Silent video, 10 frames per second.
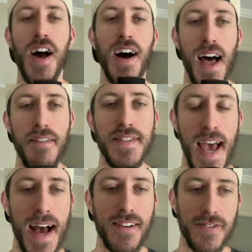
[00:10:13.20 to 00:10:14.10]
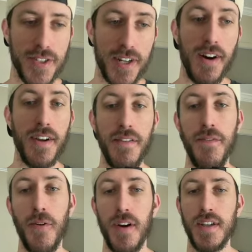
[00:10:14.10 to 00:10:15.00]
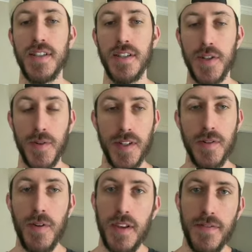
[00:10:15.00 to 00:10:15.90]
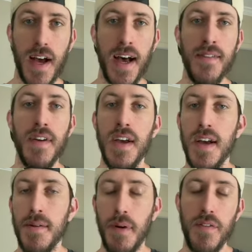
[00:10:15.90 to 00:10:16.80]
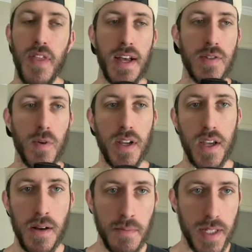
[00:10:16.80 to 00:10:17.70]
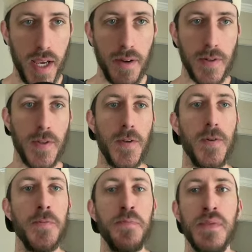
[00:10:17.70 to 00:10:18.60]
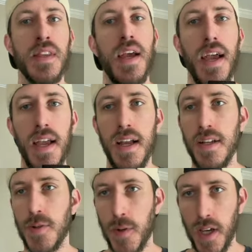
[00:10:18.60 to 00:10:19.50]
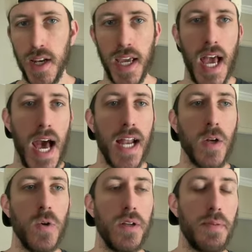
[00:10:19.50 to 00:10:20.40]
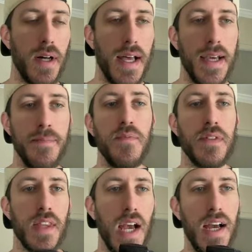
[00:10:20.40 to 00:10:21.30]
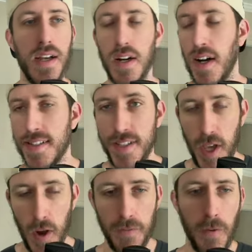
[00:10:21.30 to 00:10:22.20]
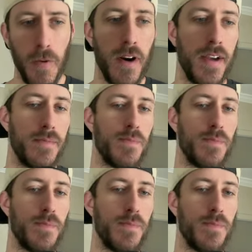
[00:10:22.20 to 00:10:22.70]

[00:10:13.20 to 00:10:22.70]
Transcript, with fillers: left tackle starting for us in 2025. But if that's what it comes down to and we're going to get adequate play, let's go for it.